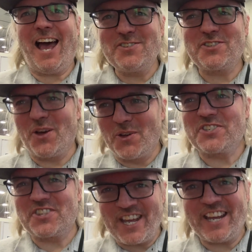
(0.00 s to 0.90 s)
has
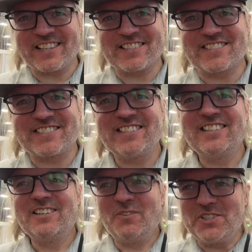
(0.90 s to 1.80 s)
those things,
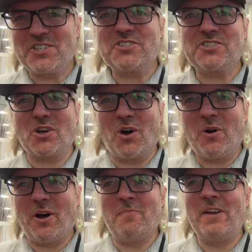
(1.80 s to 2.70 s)
which is
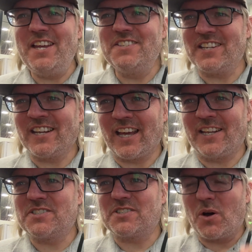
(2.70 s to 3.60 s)
so amazing
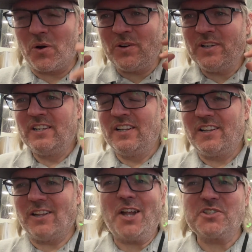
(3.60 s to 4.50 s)
and so
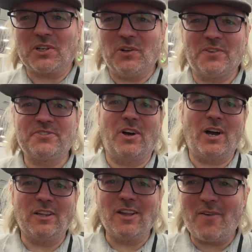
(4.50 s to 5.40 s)
logical. So
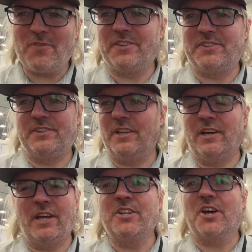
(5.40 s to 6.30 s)
I love that
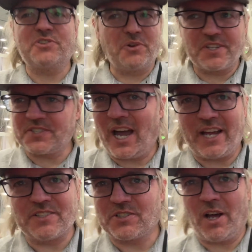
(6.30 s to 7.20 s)
the industrial
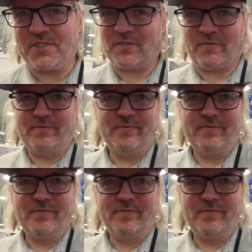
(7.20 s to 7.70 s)
design is awesome.